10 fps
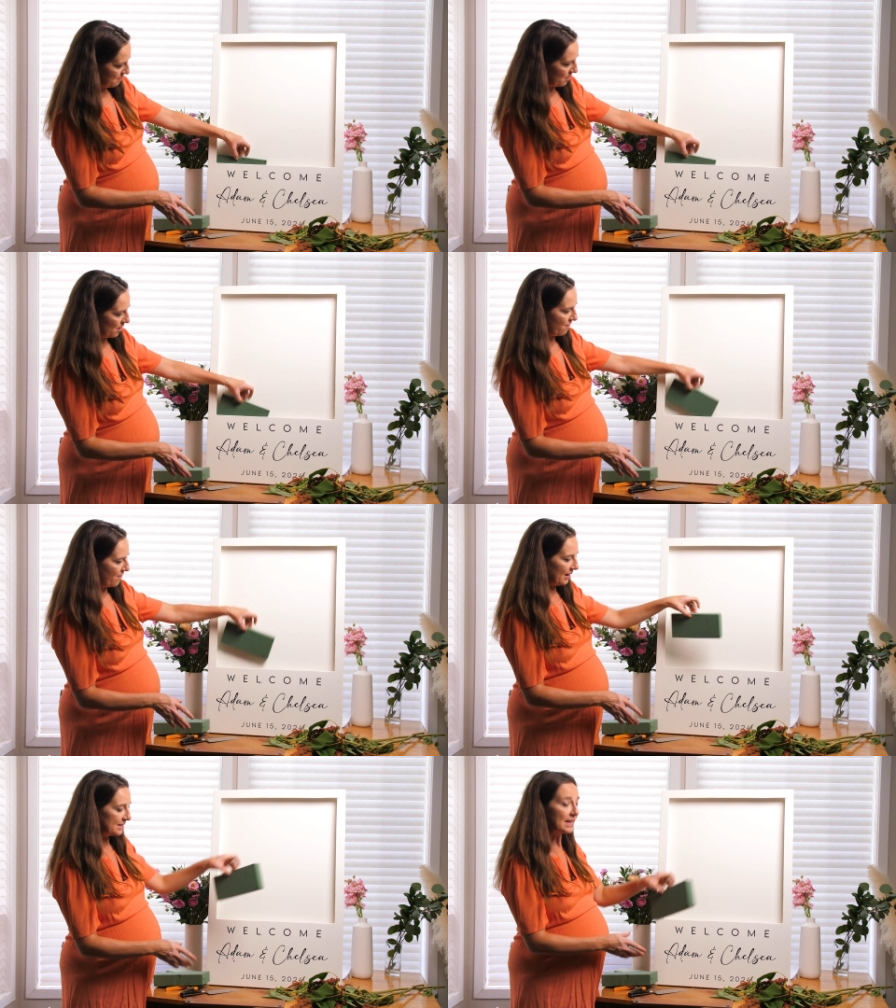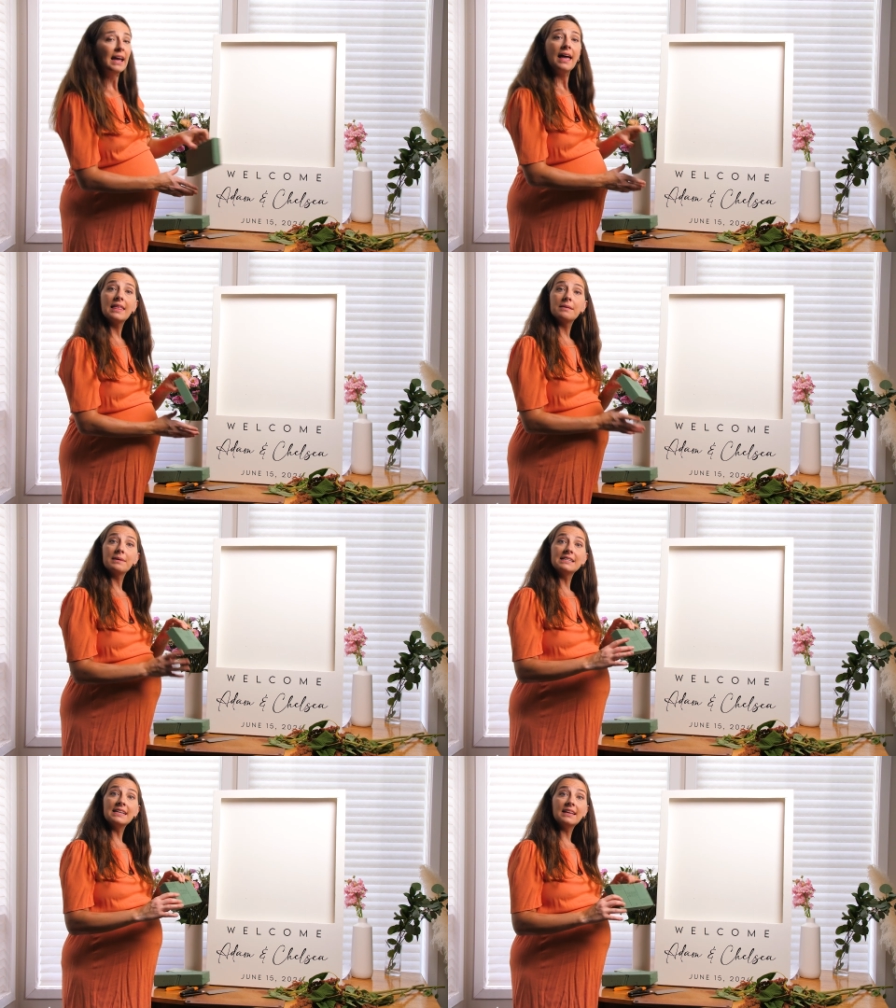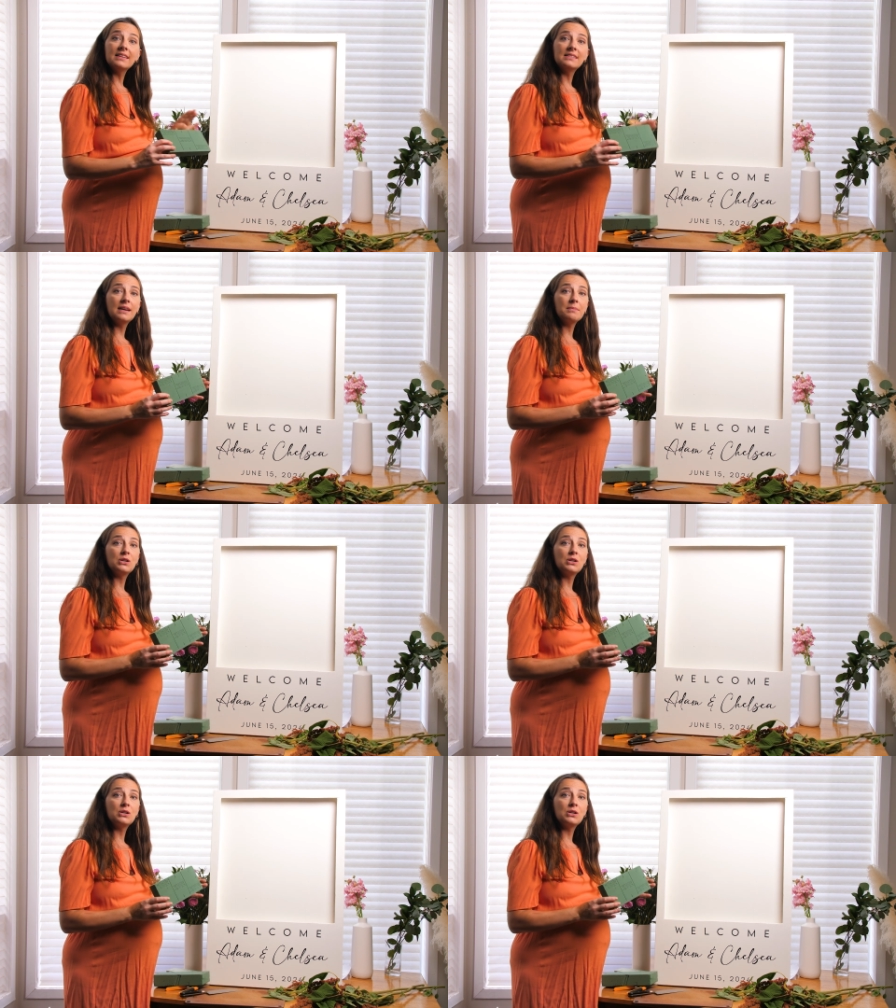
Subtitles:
Perfect. And then I'm gonna take this and I'm